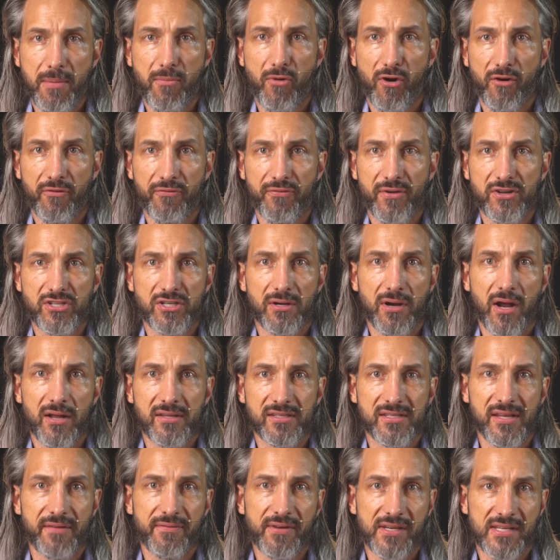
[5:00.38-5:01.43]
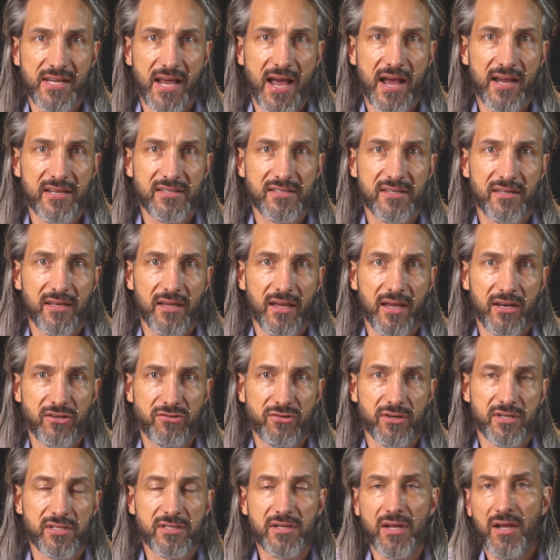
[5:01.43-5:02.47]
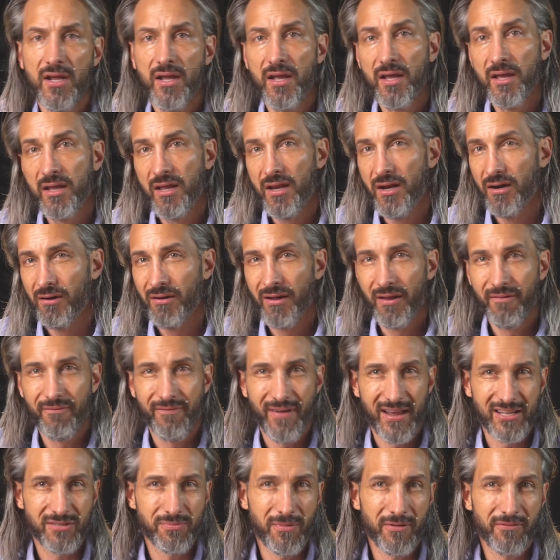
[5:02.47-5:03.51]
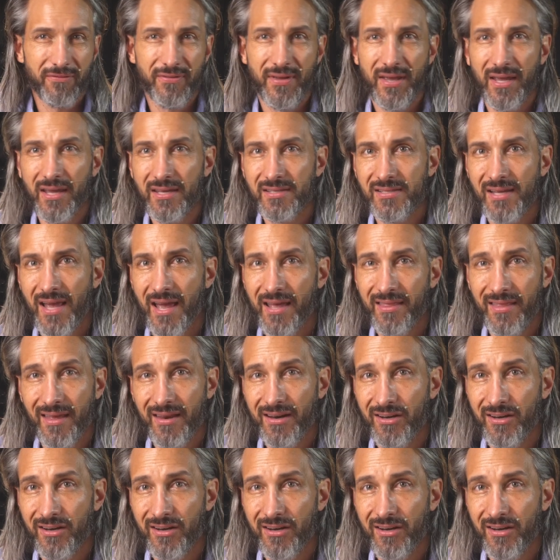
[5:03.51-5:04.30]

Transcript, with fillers: more efficient on saving tax, interest, investment fees, and then